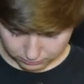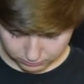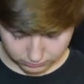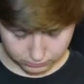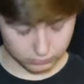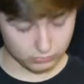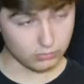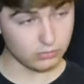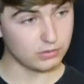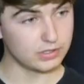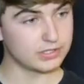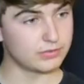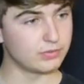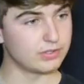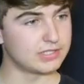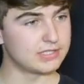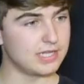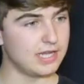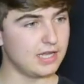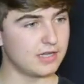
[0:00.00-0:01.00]
whoa, it
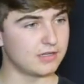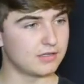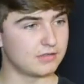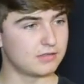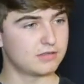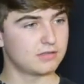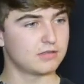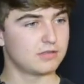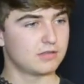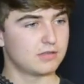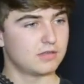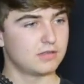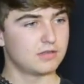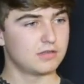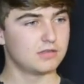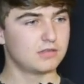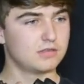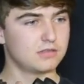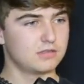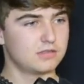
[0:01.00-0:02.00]
went dead.
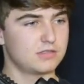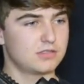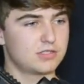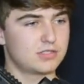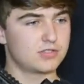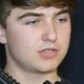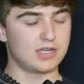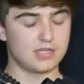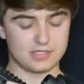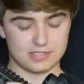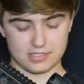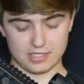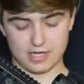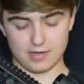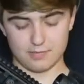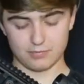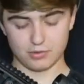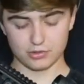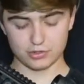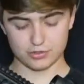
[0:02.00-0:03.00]
Let's try this again.
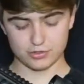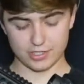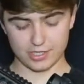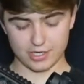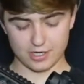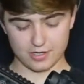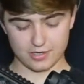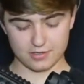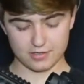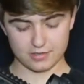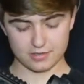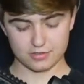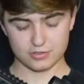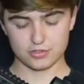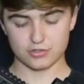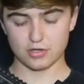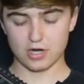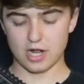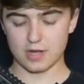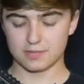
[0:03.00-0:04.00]
Pull the trigger,
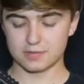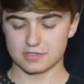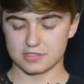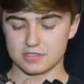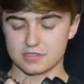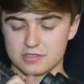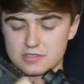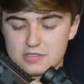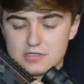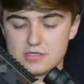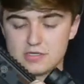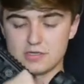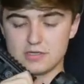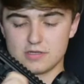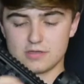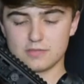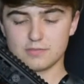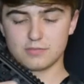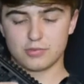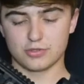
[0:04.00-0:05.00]
drops,
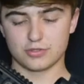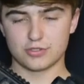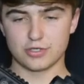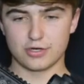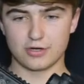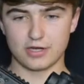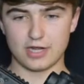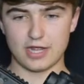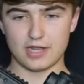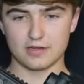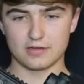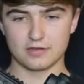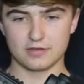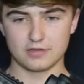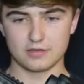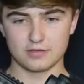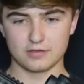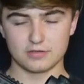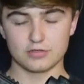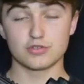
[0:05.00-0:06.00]
pull the trigger again,
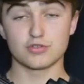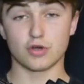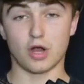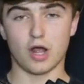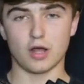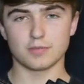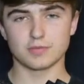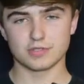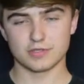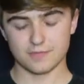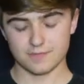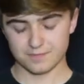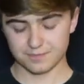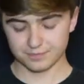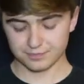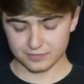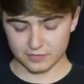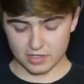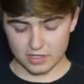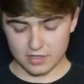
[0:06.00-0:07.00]
drops.
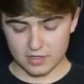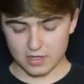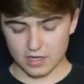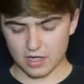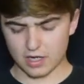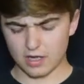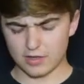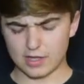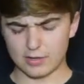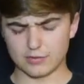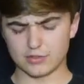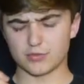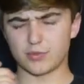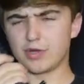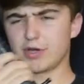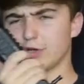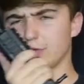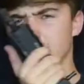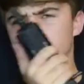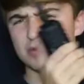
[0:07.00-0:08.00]
That was
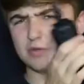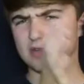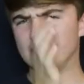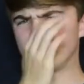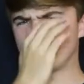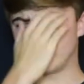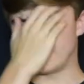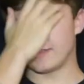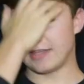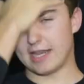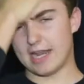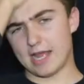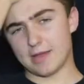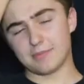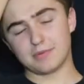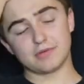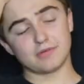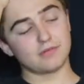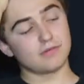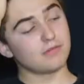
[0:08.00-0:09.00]
weird. We never had that
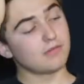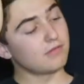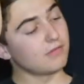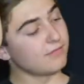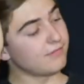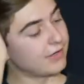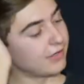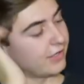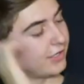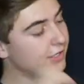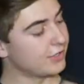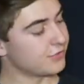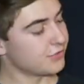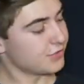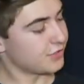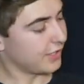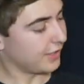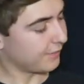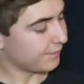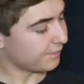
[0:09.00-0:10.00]
happen. Very
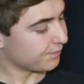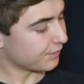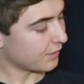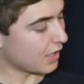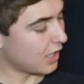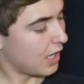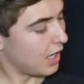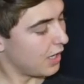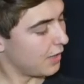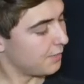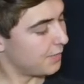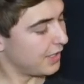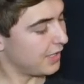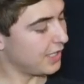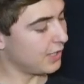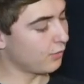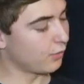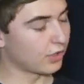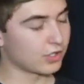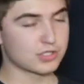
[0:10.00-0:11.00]
interesting. But
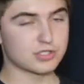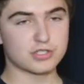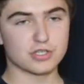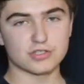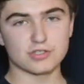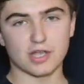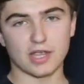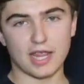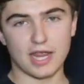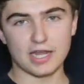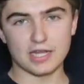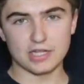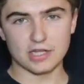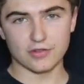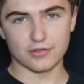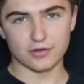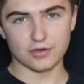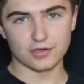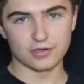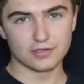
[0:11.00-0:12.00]
it works just like any
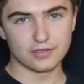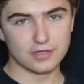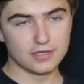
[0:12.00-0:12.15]
other